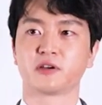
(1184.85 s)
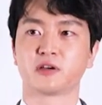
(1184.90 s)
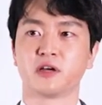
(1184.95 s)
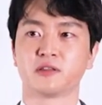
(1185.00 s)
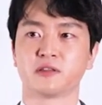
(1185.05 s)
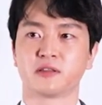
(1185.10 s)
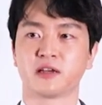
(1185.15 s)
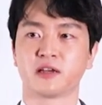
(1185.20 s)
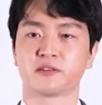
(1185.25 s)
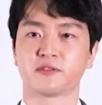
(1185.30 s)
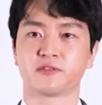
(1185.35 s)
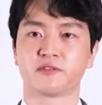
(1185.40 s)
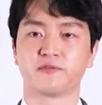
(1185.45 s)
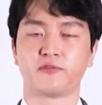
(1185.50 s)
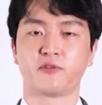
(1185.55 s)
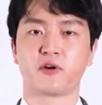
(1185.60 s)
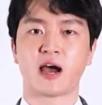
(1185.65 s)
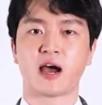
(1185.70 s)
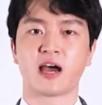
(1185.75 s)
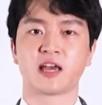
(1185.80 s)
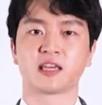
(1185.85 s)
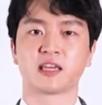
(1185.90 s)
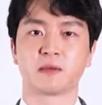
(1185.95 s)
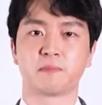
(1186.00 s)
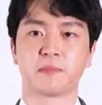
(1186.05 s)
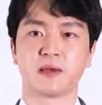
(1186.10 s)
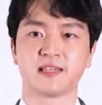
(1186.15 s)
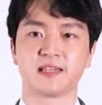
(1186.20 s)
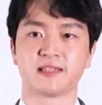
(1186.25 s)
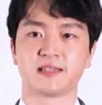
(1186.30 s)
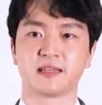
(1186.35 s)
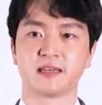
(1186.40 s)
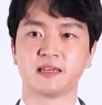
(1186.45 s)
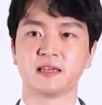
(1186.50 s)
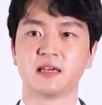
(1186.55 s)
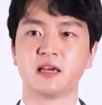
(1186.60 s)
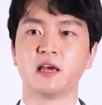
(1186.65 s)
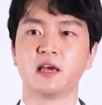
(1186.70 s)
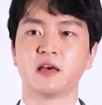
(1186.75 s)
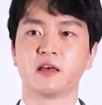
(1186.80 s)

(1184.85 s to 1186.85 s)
contactor for high capacity,